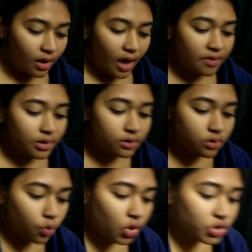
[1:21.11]
I will
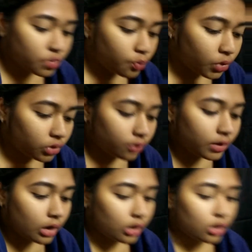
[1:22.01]
swatch both of the
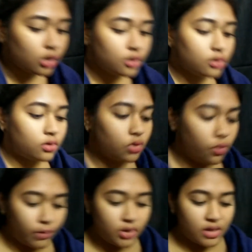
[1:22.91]
colors. So
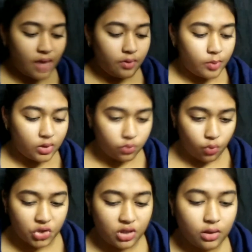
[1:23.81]
first I will be
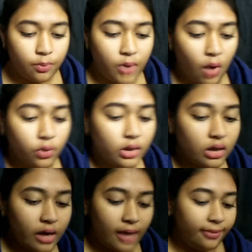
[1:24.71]
swatching the brown
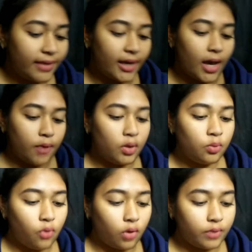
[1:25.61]
color and then I will
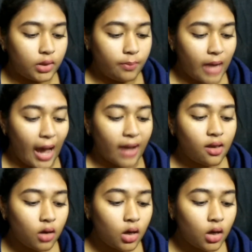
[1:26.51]
move on with the black.